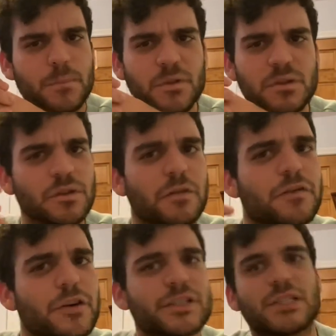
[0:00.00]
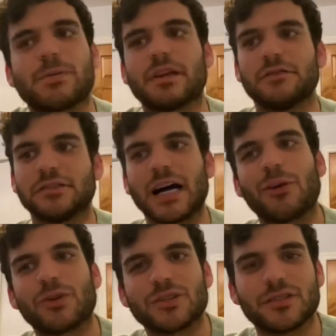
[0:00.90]
the first spring
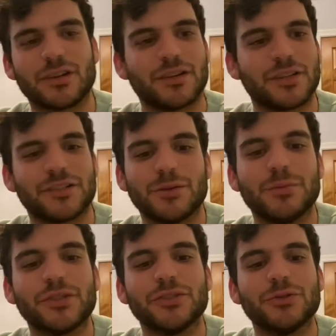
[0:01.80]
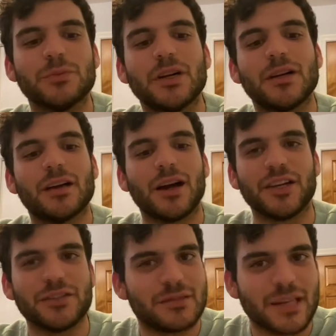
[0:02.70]
flowers starting to bloom.
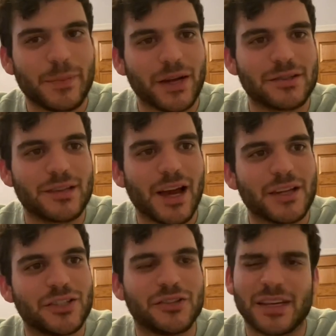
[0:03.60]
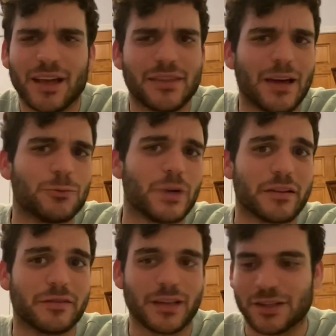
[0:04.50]
You step outside and you get that
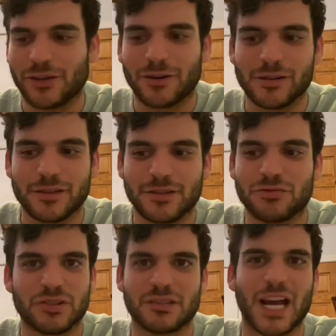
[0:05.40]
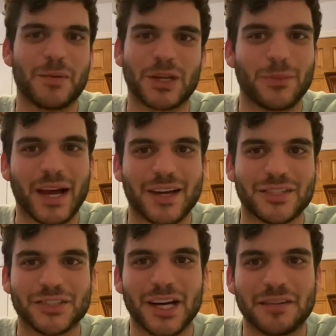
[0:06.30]
whiff that the earth is just coming back
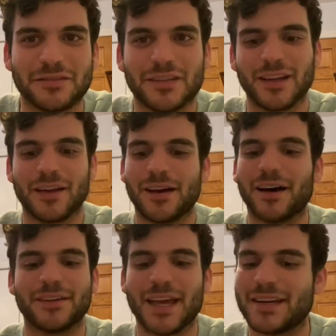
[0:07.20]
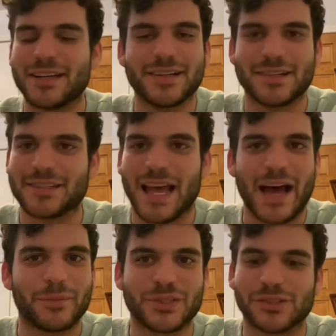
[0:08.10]
to life. And it is
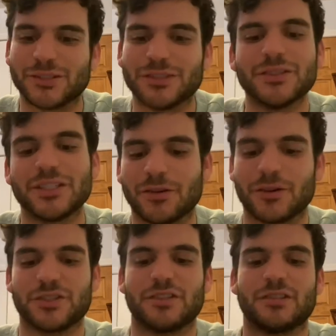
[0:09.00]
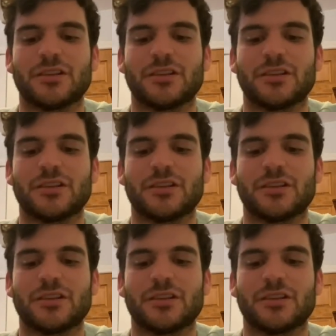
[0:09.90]
absolutely gorgeous.